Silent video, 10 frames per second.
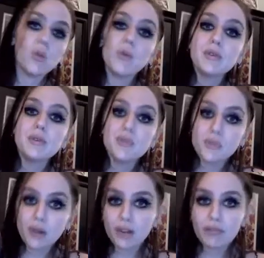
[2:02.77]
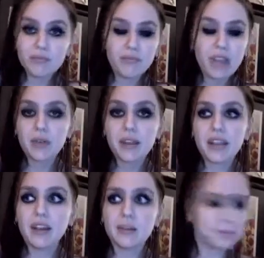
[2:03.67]
women who are
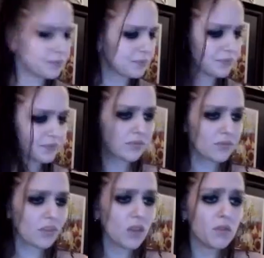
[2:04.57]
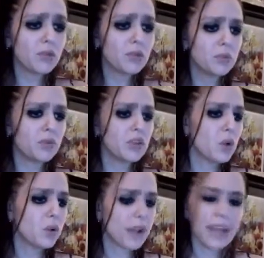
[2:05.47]
very vulnerable.
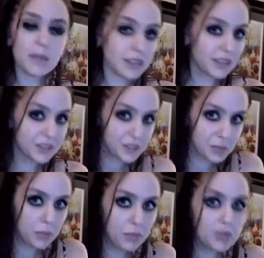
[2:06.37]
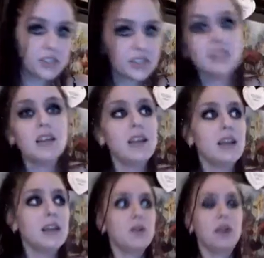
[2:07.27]
When I had my late-term abortion,
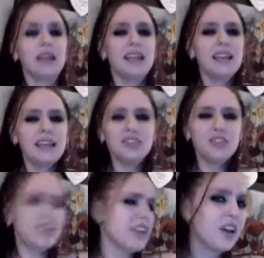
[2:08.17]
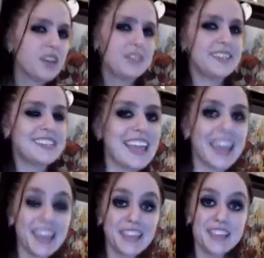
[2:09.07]
you know, do they not
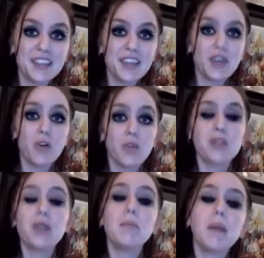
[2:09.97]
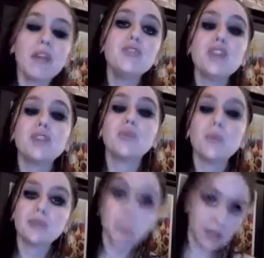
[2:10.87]
understand that a mother does
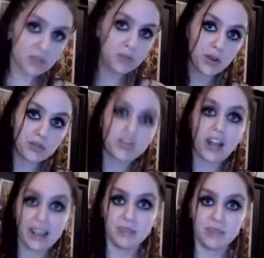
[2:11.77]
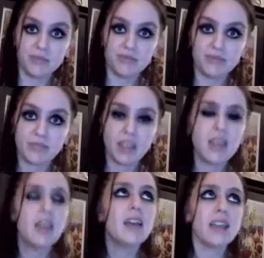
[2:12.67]
what's best for her child?
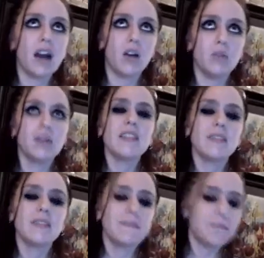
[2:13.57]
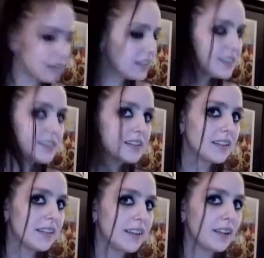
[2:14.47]
Now, the fetus
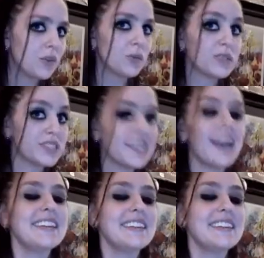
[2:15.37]
was not